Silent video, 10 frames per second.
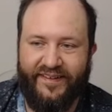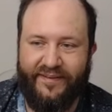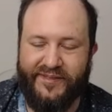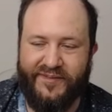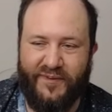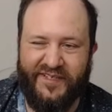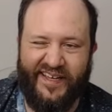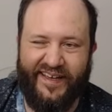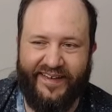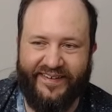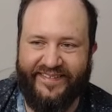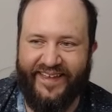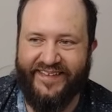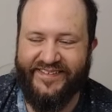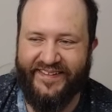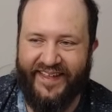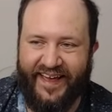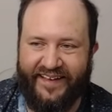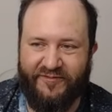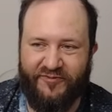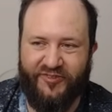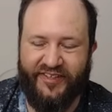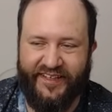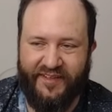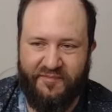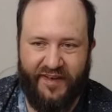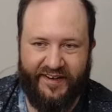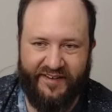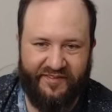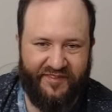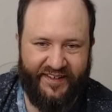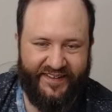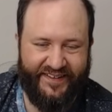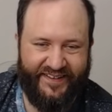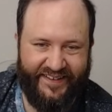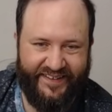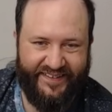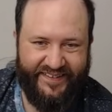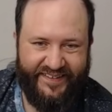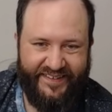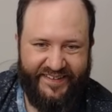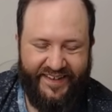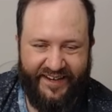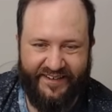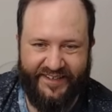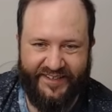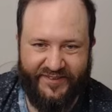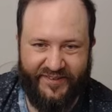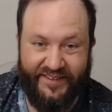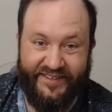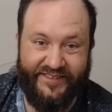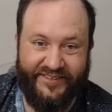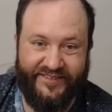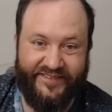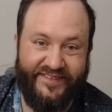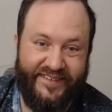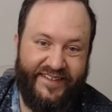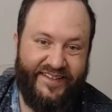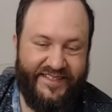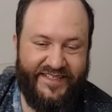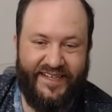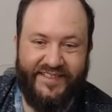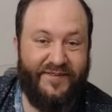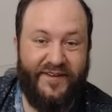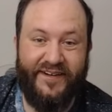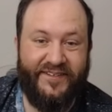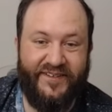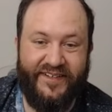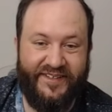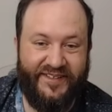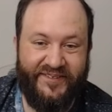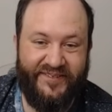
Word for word: Almost wish I had tested that really competitively, the... Uh, Area twenty-two. She does have Area twenty-two.